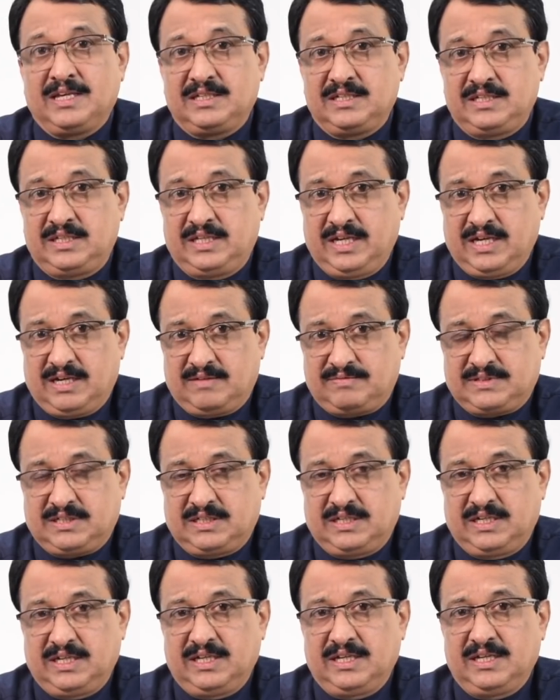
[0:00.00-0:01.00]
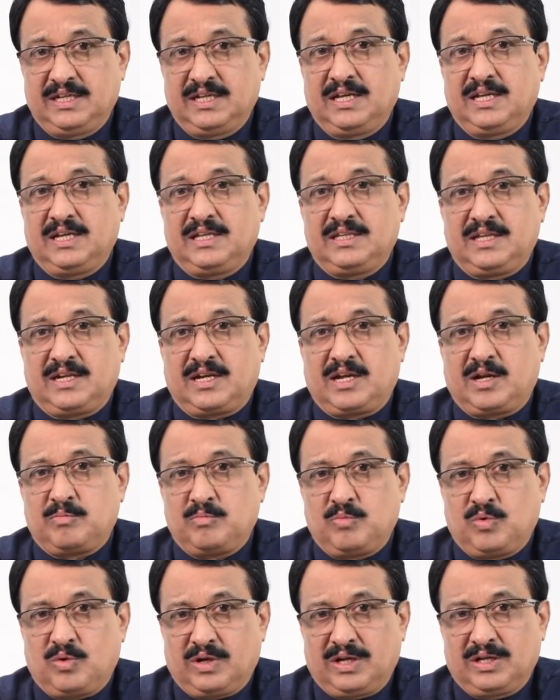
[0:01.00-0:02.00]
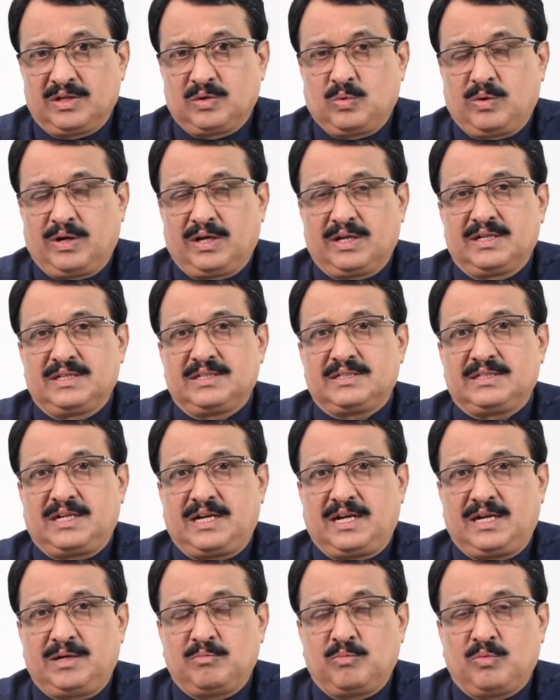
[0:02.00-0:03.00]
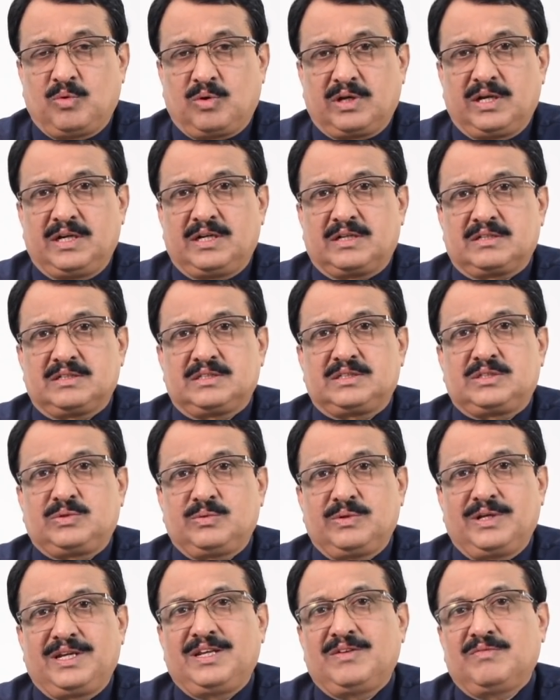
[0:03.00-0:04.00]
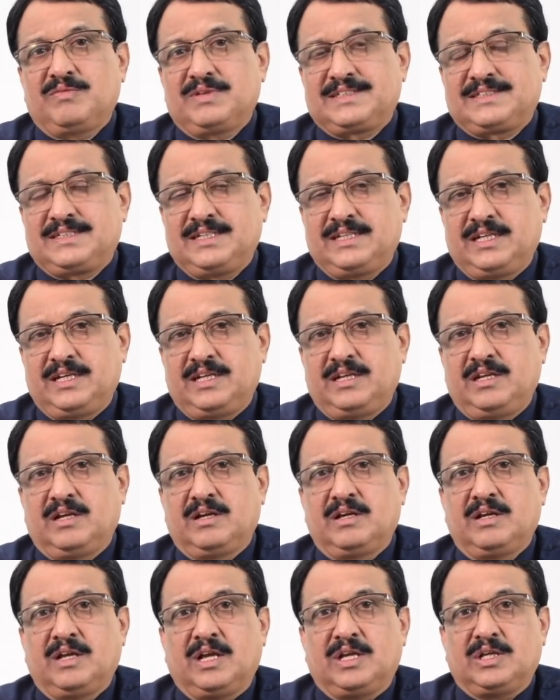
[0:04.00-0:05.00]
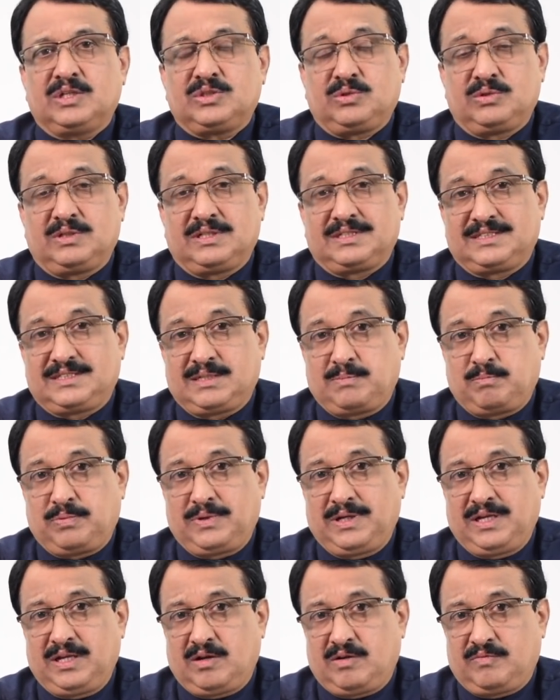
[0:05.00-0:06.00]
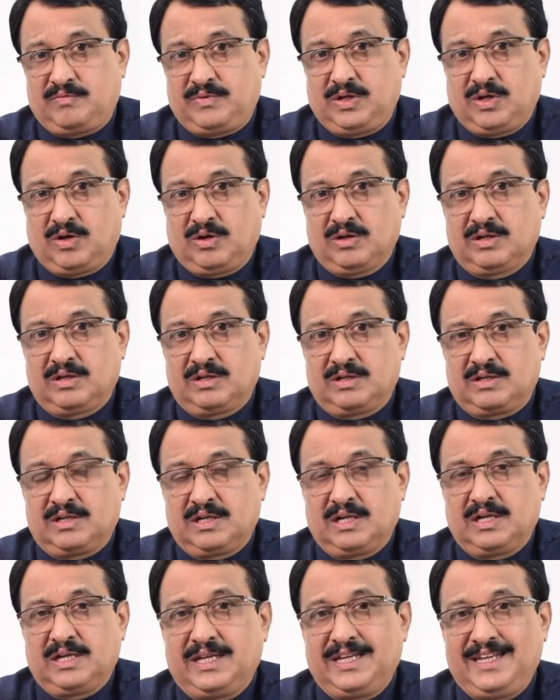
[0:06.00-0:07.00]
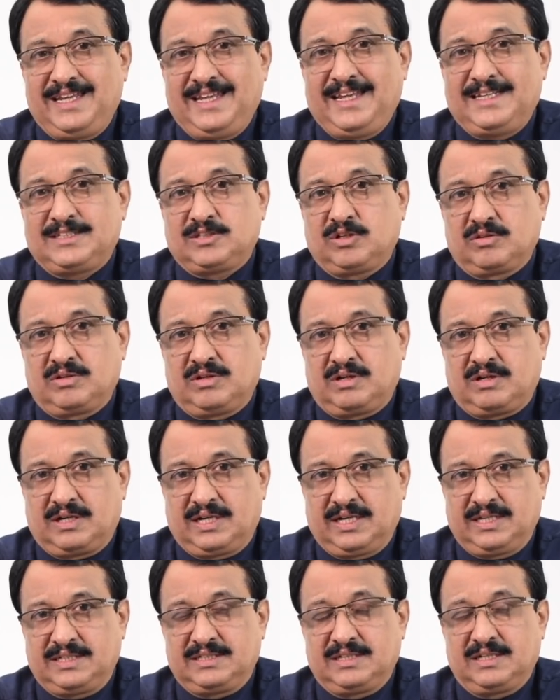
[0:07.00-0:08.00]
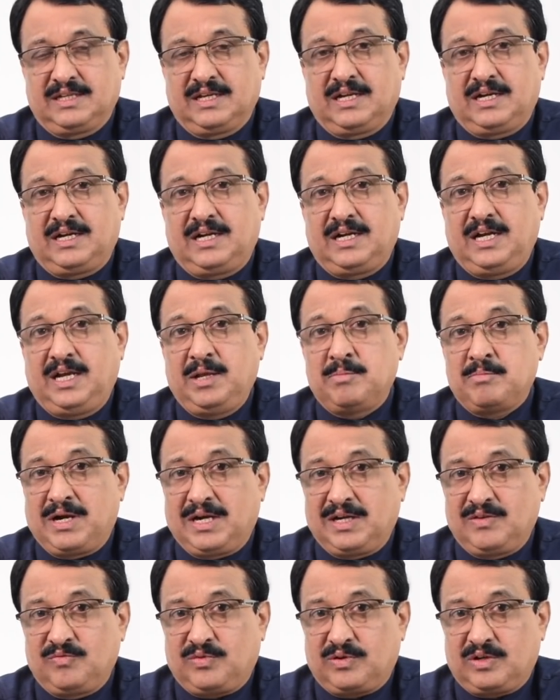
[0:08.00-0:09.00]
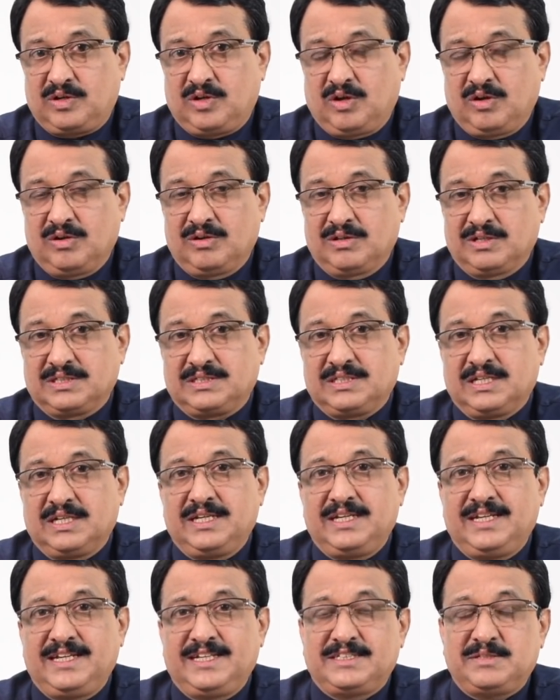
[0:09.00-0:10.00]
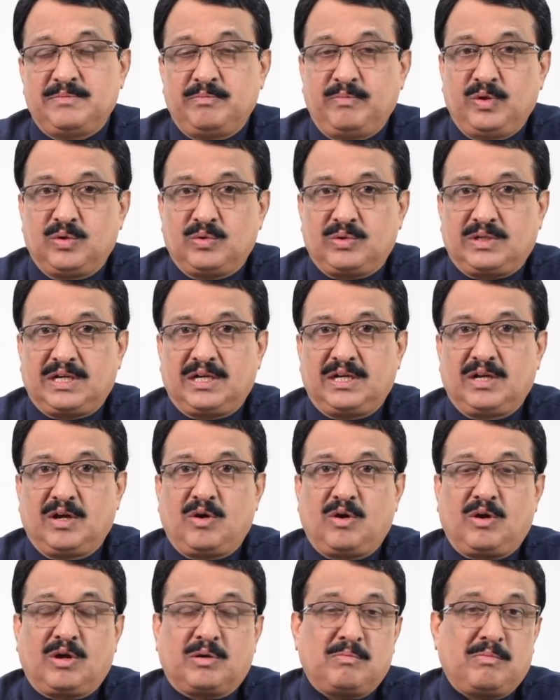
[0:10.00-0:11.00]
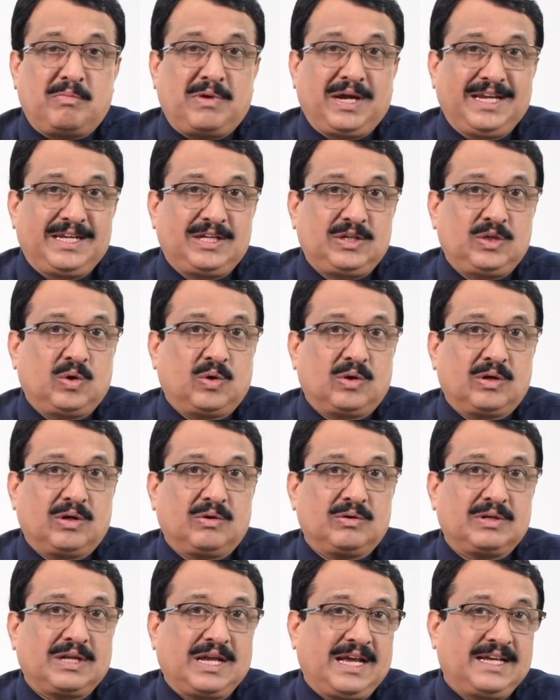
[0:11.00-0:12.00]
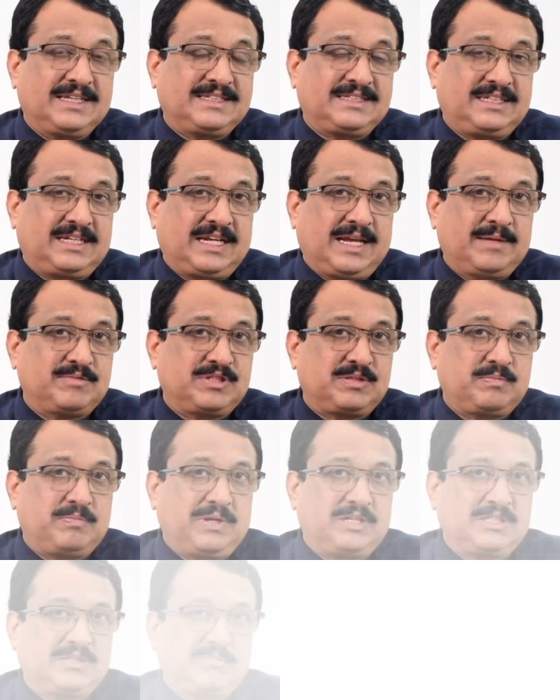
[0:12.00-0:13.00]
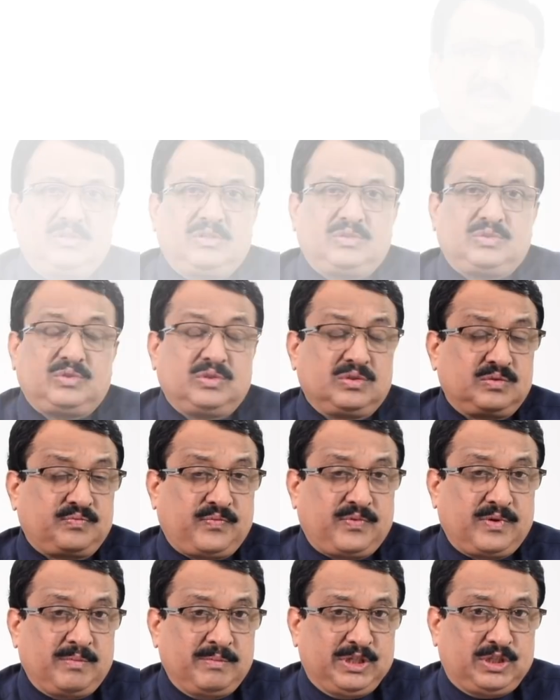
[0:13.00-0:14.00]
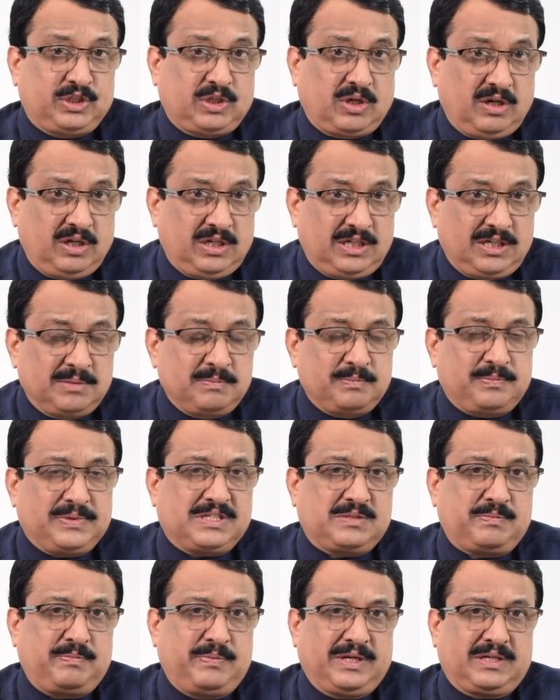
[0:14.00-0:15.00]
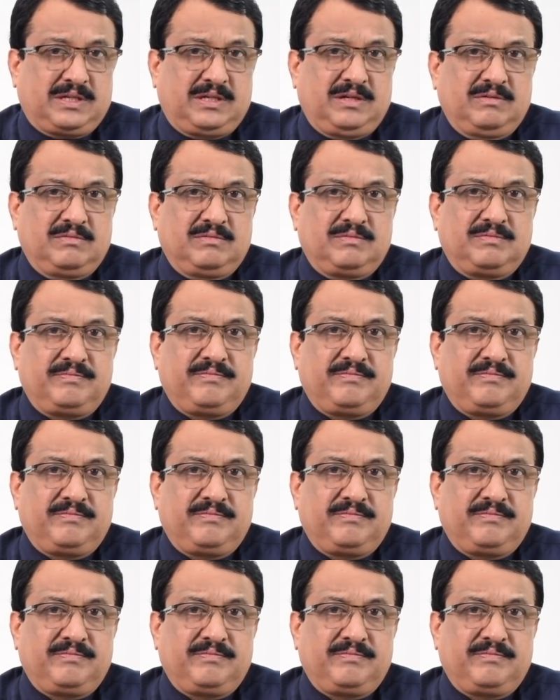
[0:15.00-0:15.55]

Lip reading: Day after day, there are more inquiries and more interest to invest in India. So the supply of dollar is on the rise. Demand for dollars is muted or might go down as times pass by. So from a short term perspective,